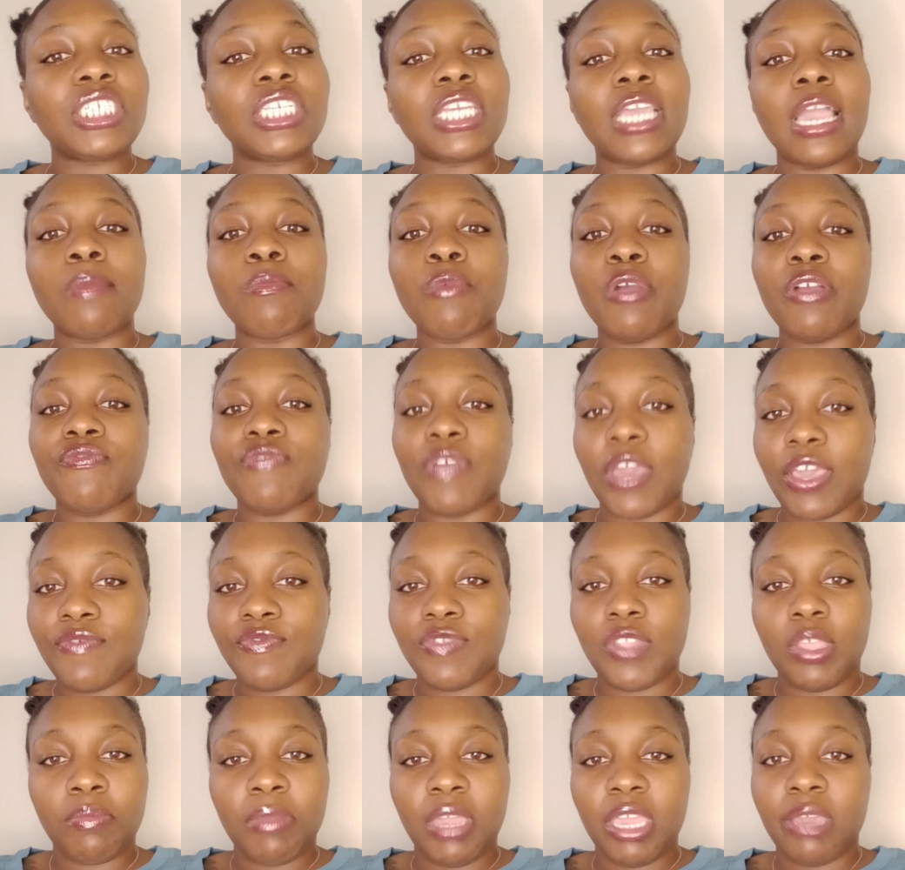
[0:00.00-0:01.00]
she got more
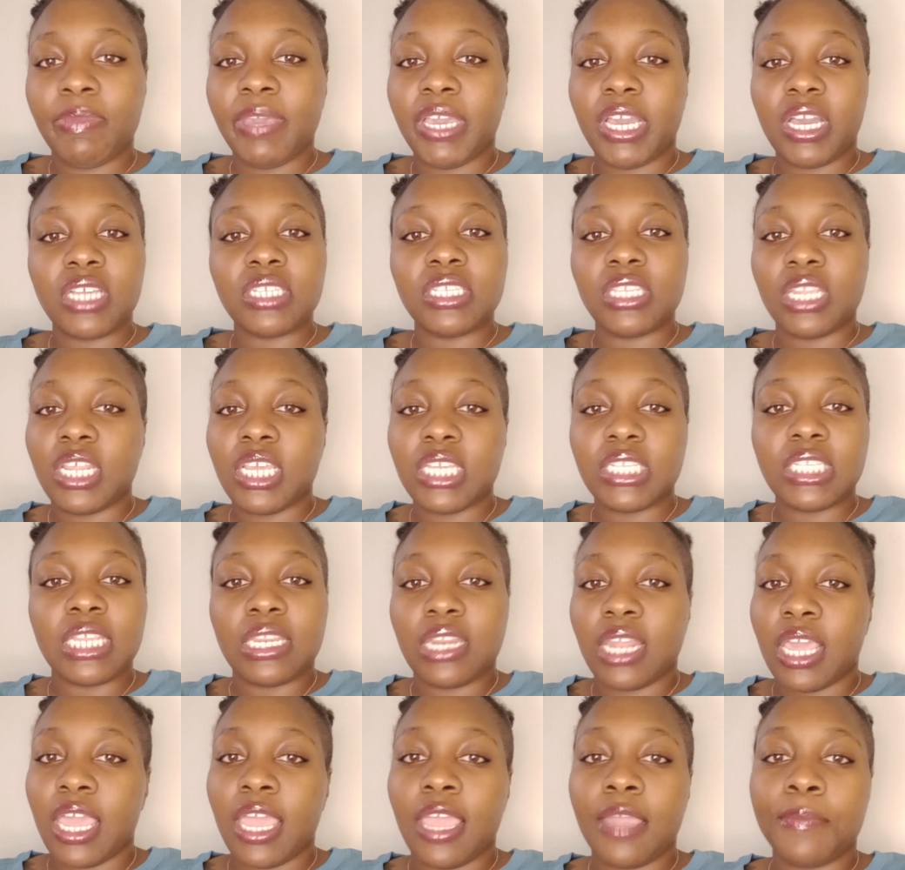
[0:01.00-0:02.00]
faith than me because of this
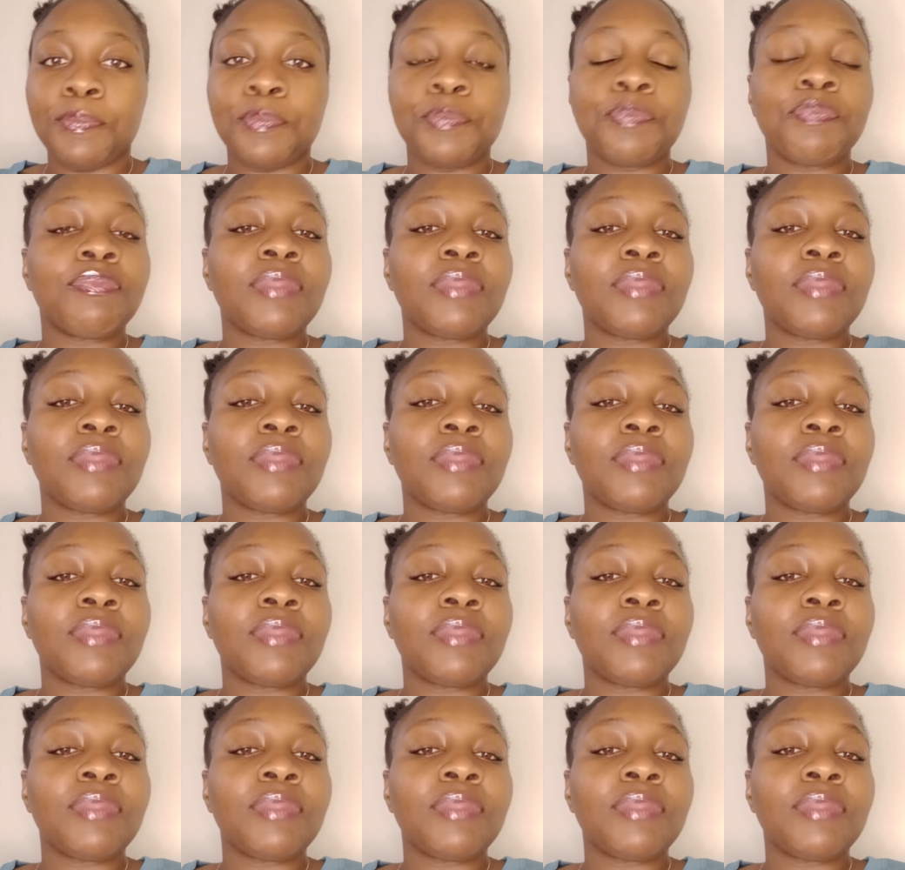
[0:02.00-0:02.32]
and that.